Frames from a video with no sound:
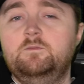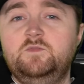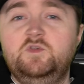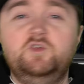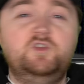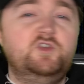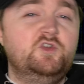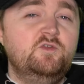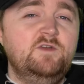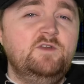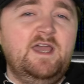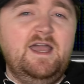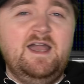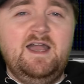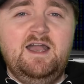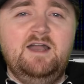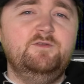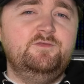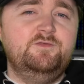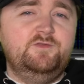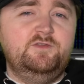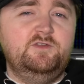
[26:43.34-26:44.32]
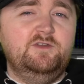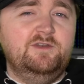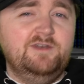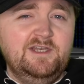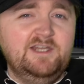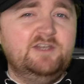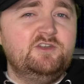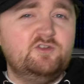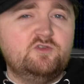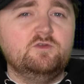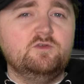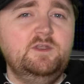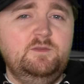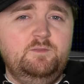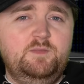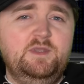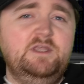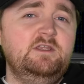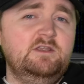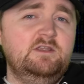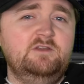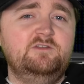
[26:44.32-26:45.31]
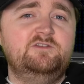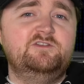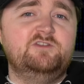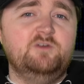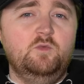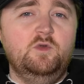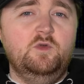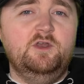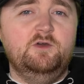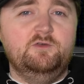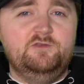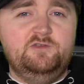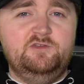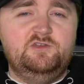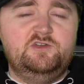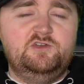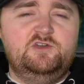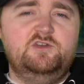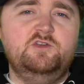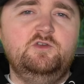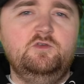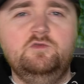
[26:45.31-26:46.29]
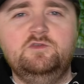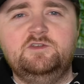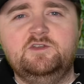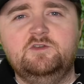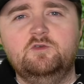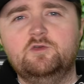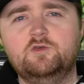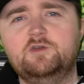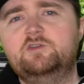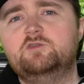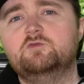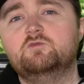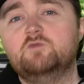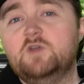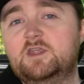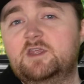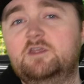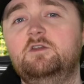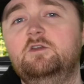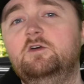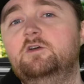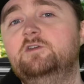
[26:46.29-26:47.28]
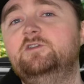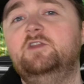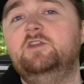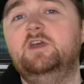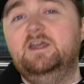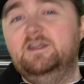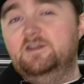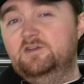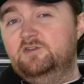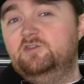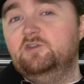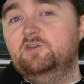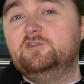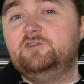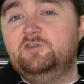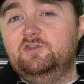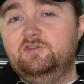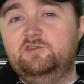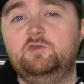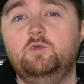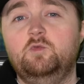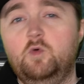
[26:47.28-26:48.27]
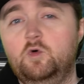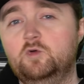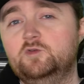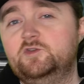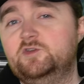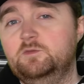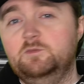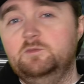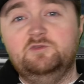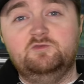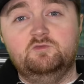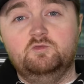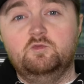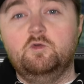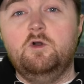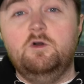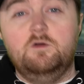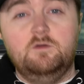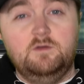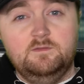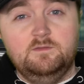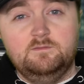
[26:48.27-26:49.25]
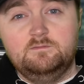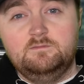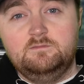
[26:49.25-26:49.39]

You shouldn't have to literally be in someone else's shoes in order to recognize that an injustice towards them is wrong.